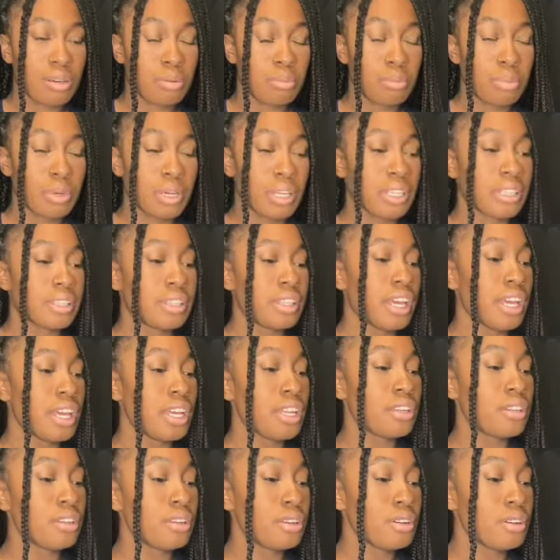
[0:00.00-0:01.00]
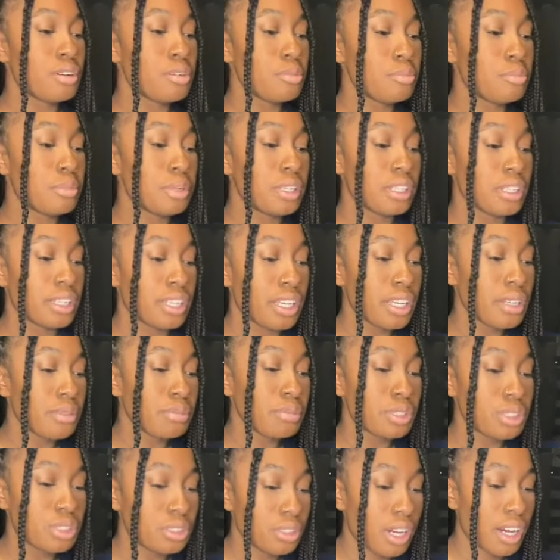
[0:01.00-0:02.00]
But they knew Belen
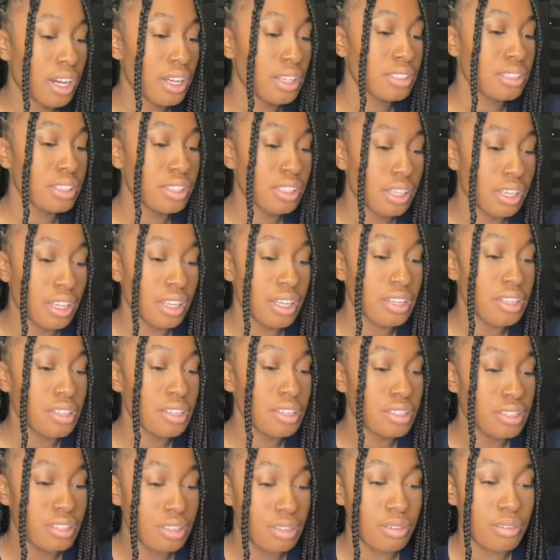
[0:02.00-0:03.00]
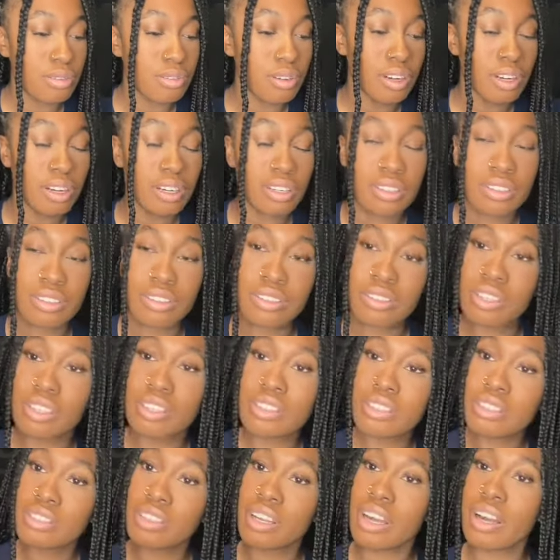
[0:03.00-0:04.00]
was trying to get to her
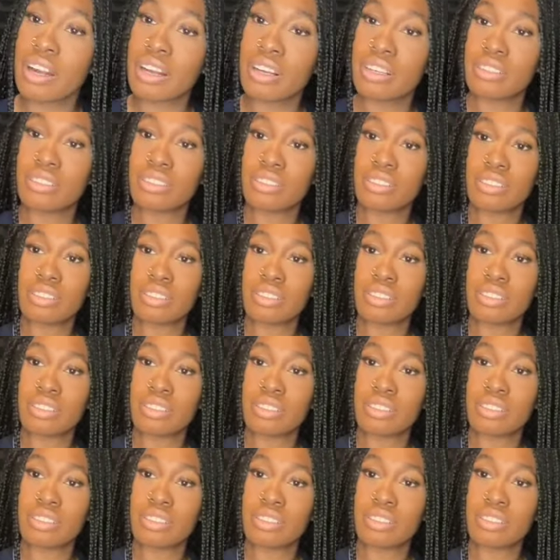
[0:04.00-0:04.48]
sister.